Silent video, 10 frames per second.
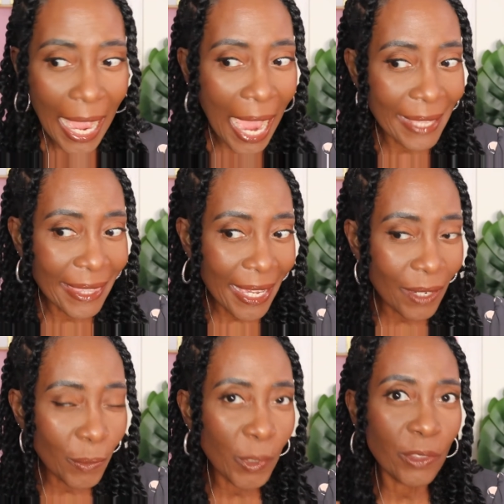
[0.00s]
I
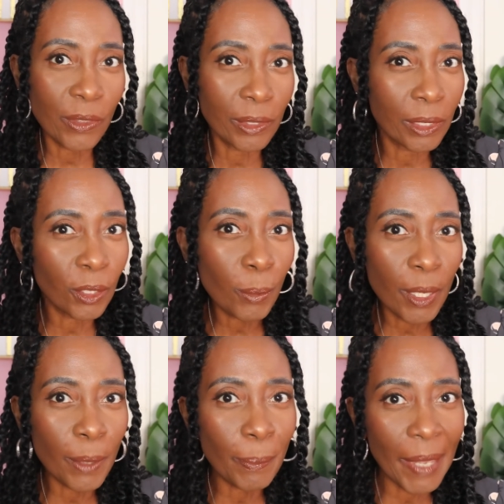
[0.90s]
think with a little
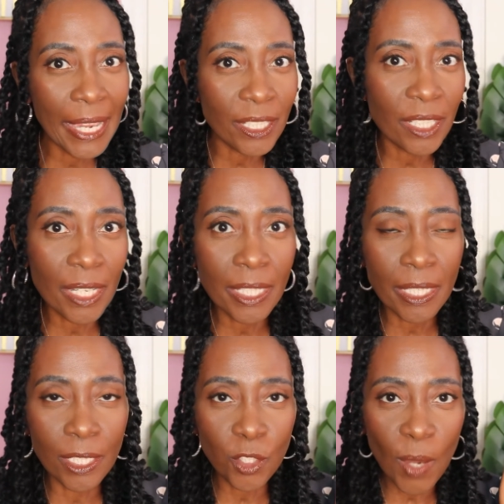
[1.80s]
bit of patience
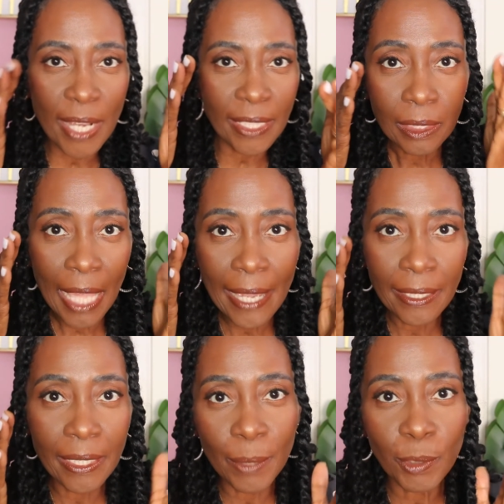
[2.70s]
and trying to line
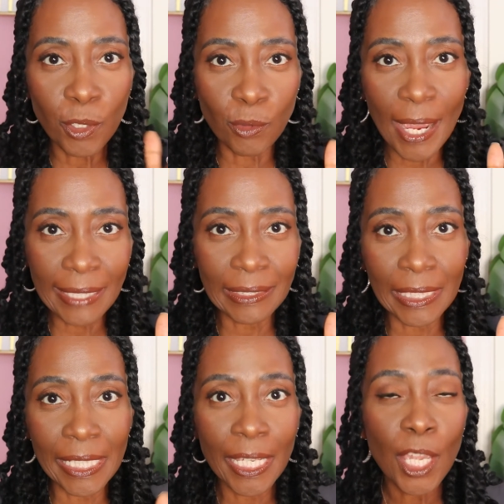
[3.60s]
it up
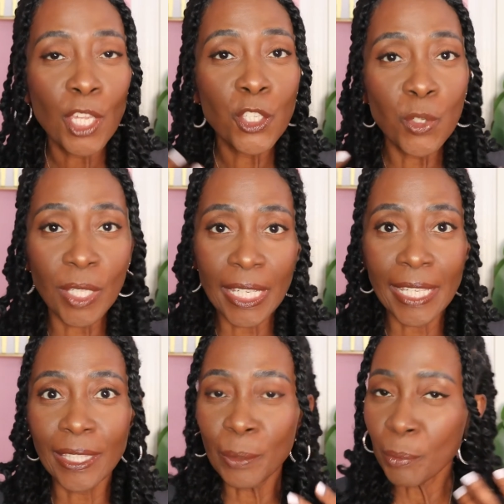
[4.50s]
correctly, you can
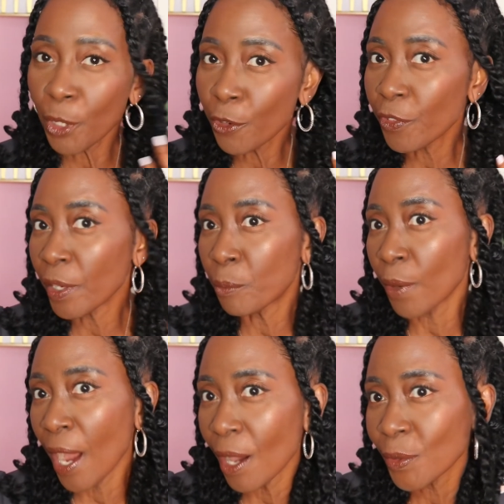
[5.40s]
get the perfect
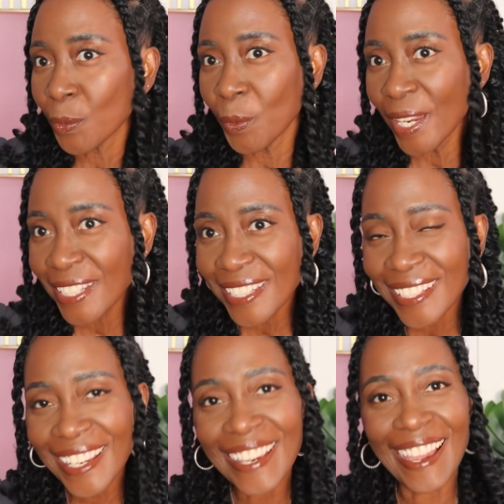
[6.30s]
brows, which
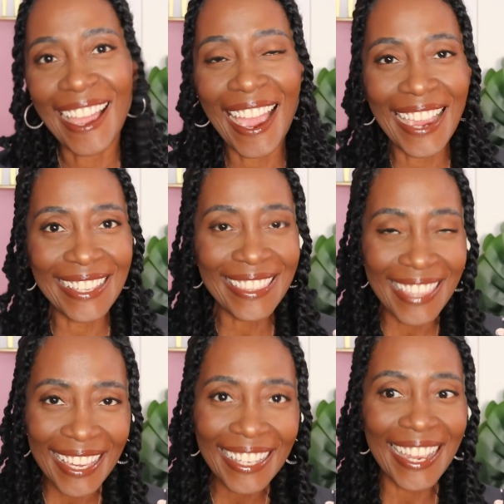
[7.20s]
I
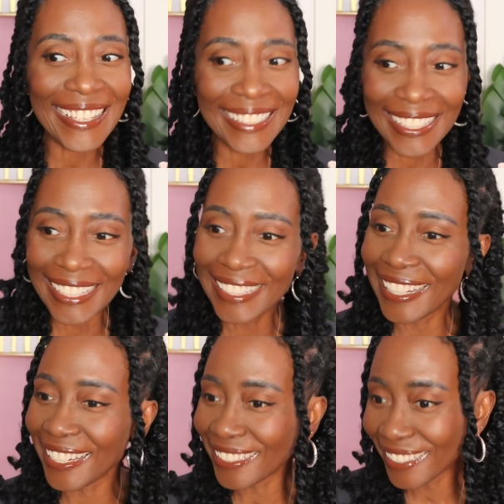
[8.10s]
think I did.
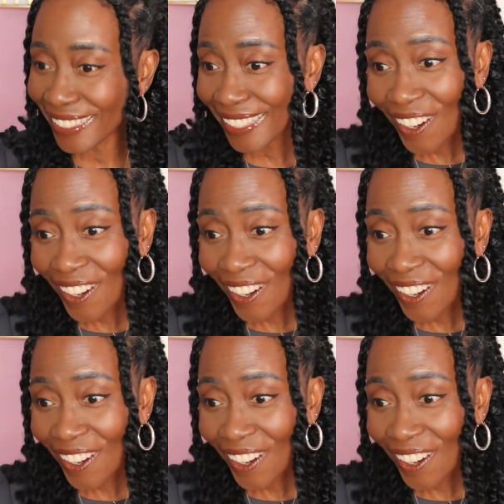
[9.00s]
Like, the